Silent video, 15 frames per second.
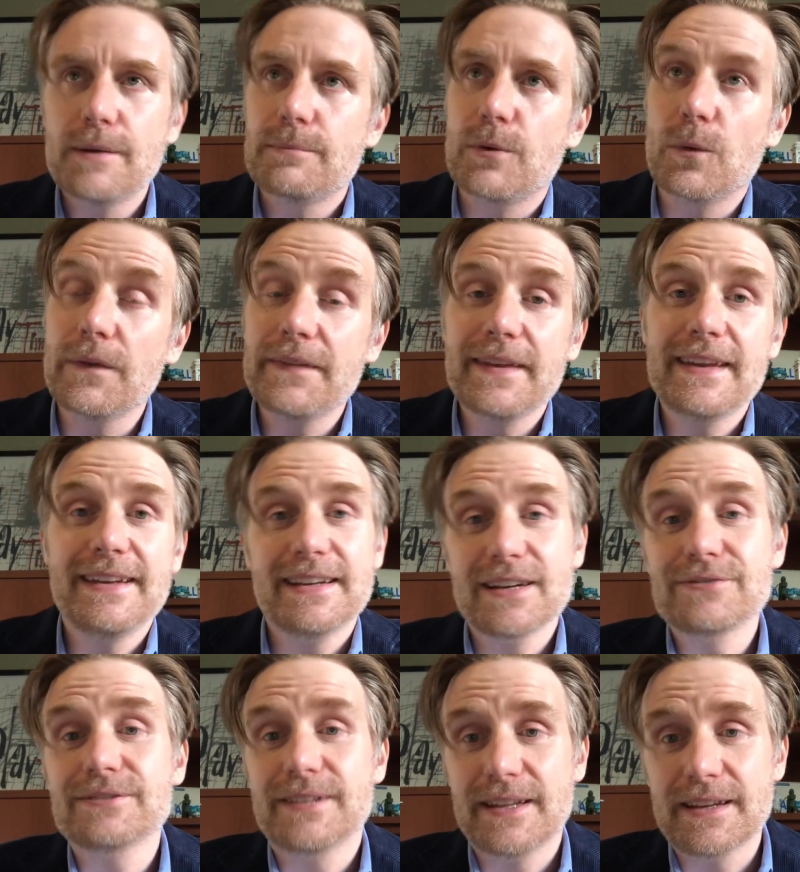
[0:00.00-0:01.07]
But one thing he
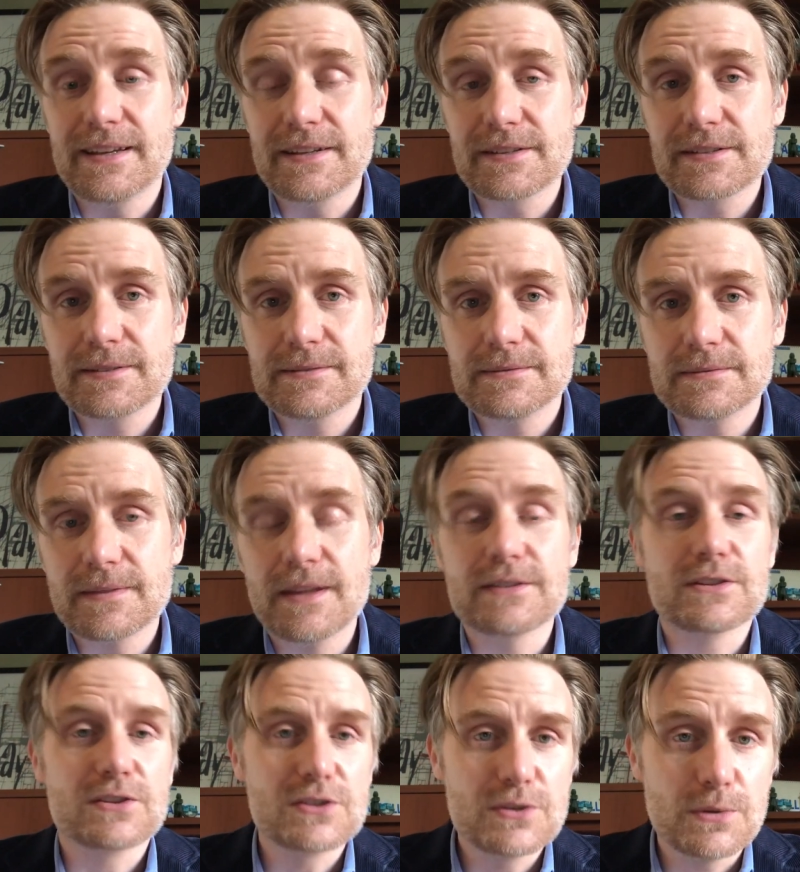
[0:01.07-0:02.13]
definitely is
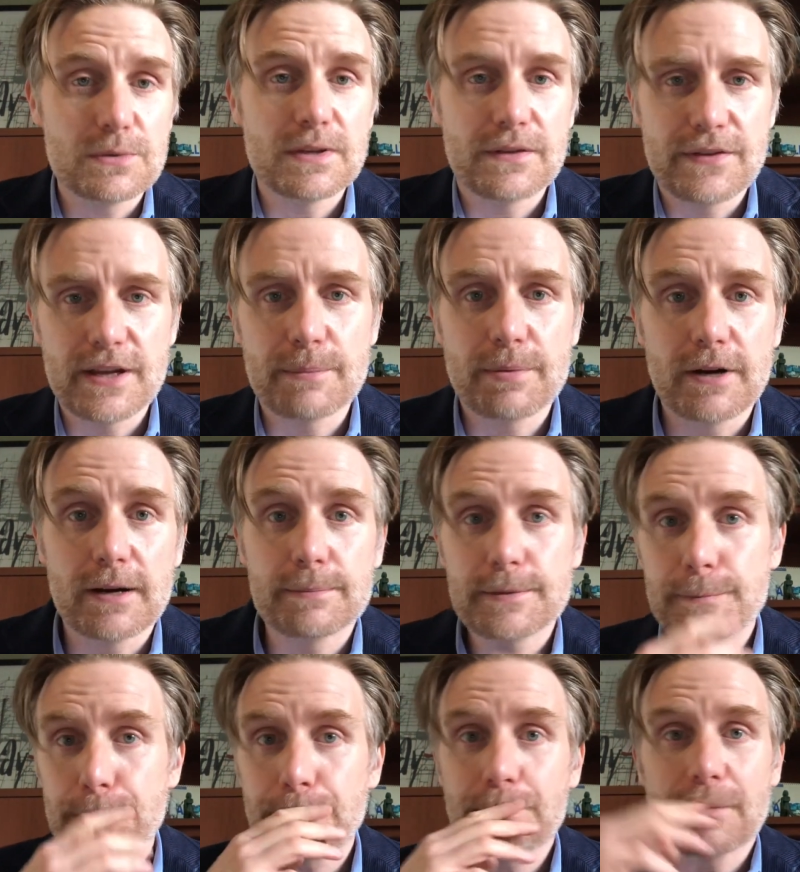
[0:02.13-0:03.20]
a student of hip-hop.
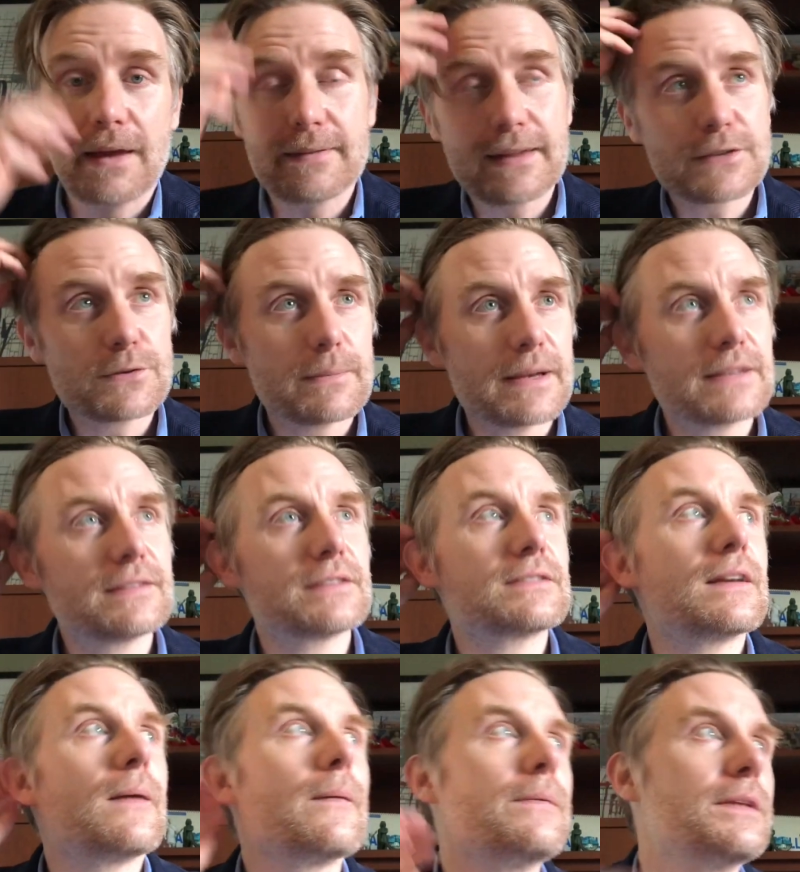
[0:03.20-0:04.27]
I think that's what makes this
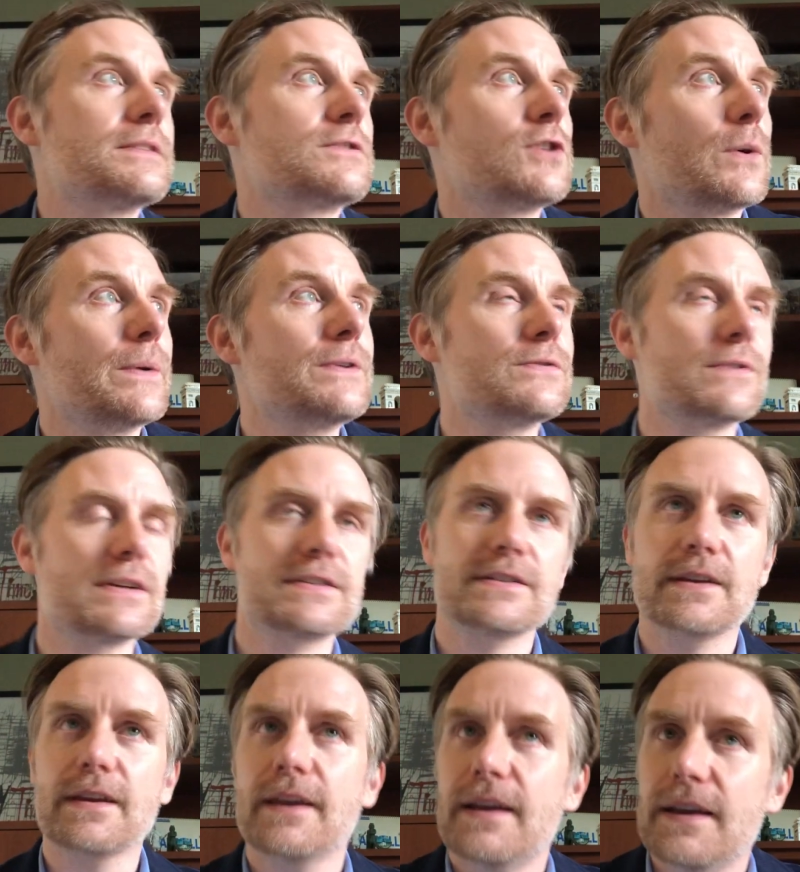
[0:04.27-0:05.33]
so
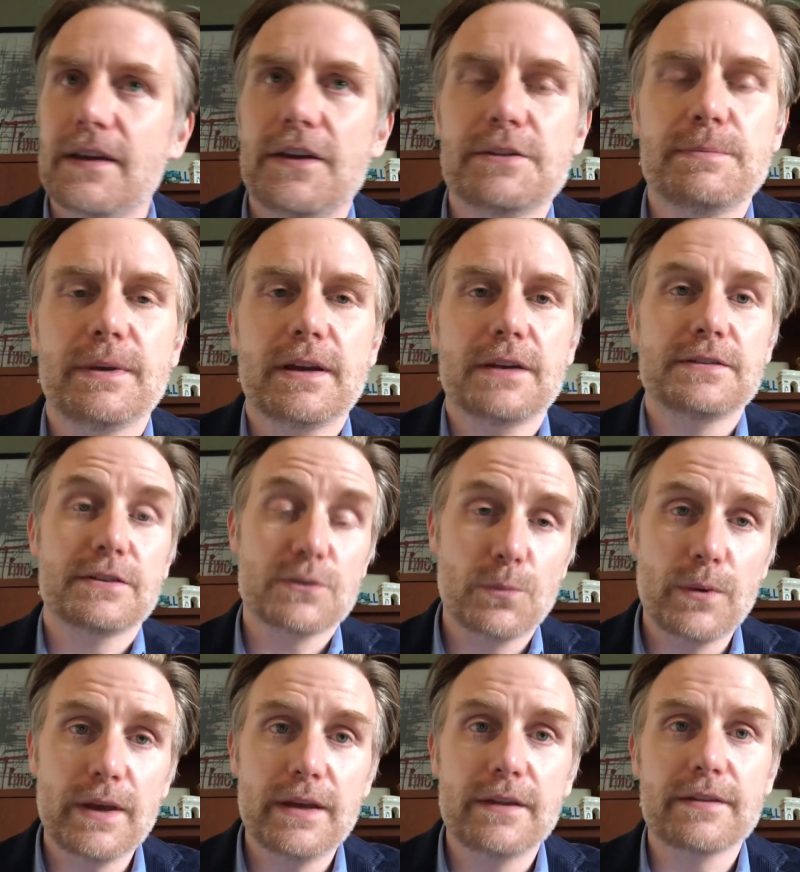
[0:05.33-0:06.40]
interesting, is because it's
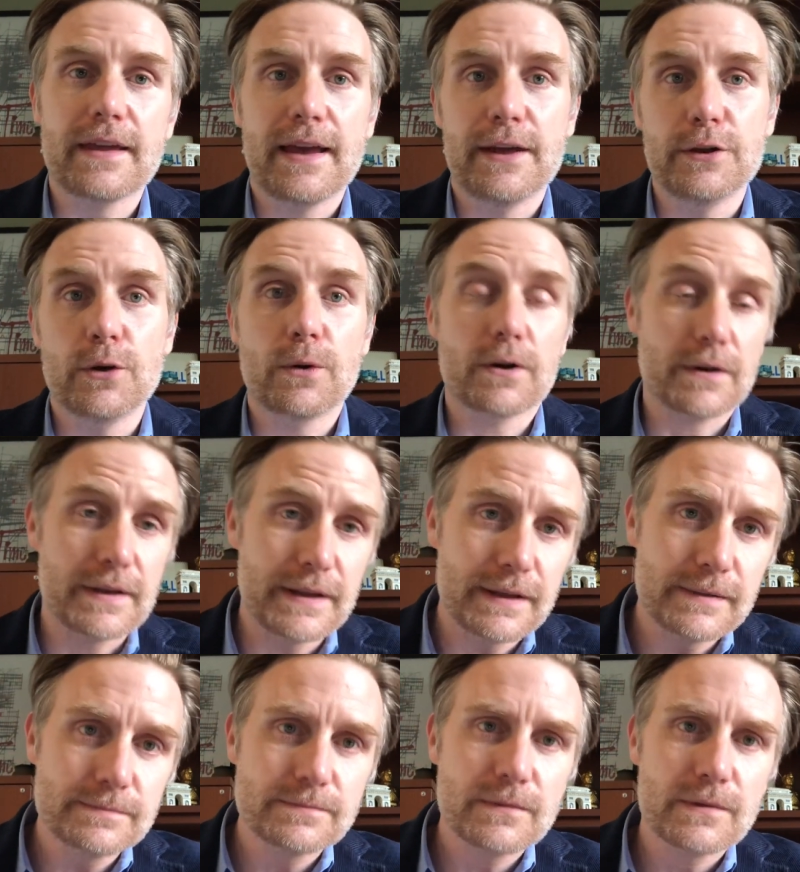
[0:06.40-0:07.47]
with
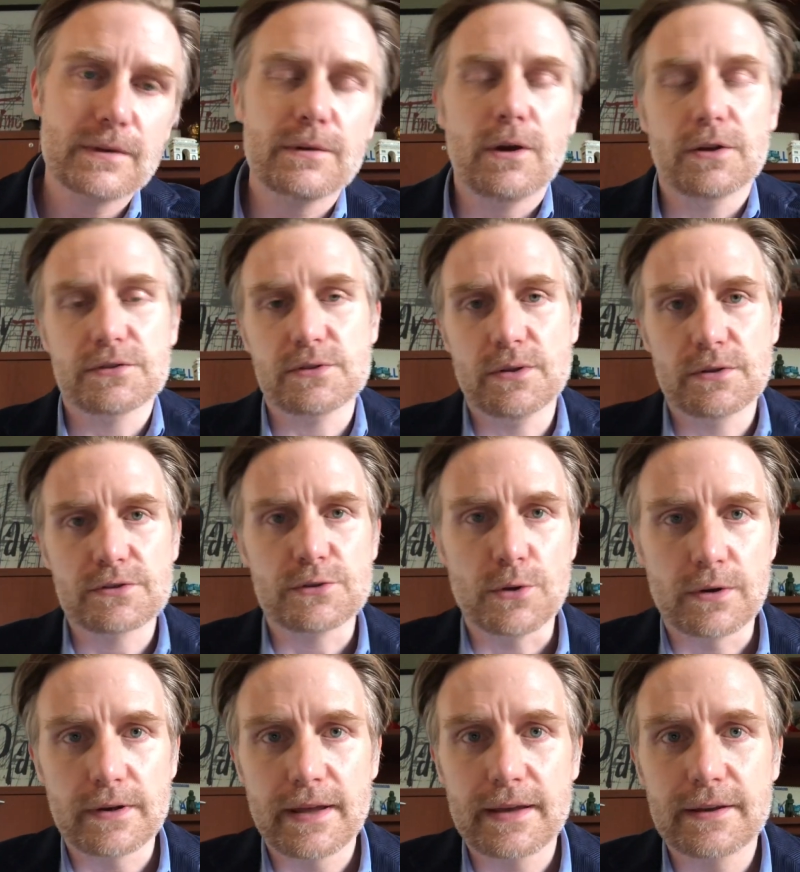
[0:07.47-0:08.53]
N.O.R.E., also known as
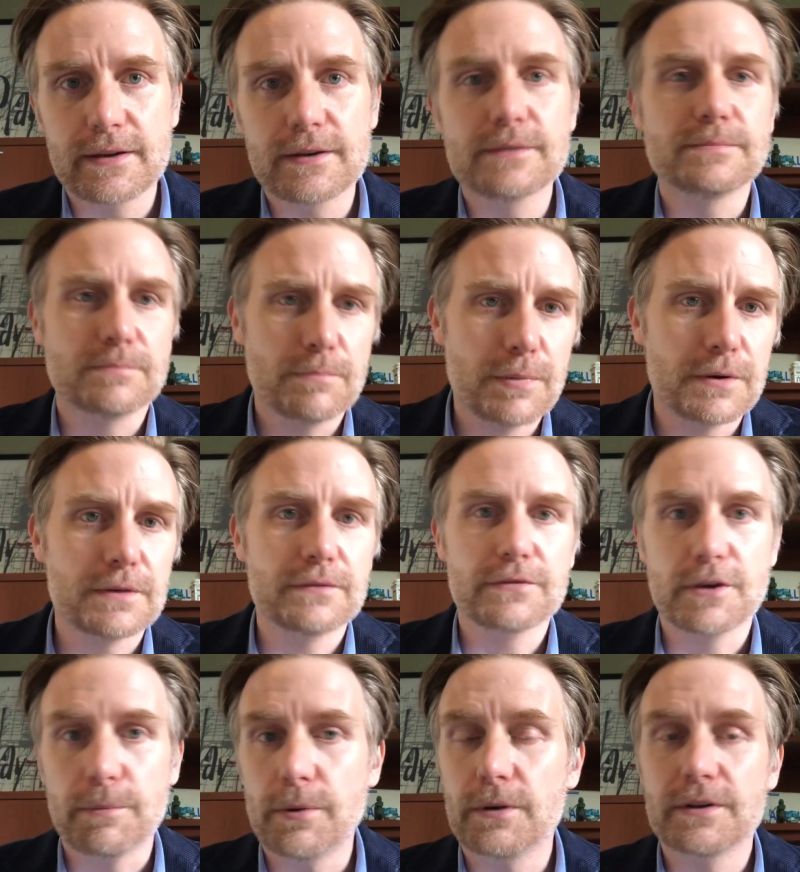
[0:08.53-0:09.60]
Noriega, part of
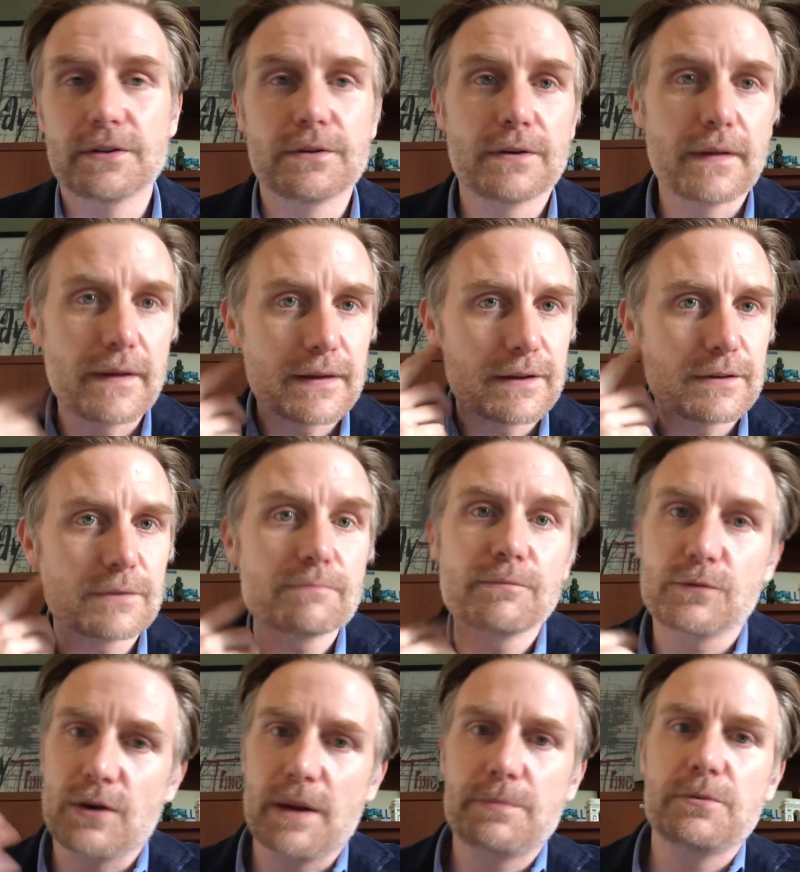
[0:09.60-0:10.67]
Capone and Noriega,
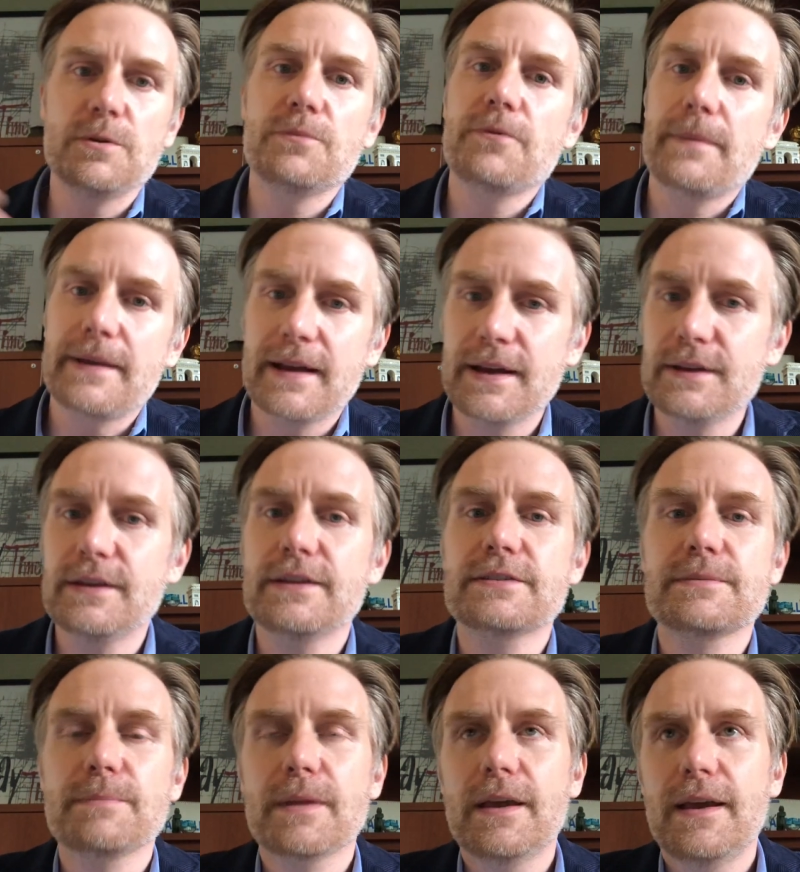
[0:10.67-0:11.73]
rap group from the 90s.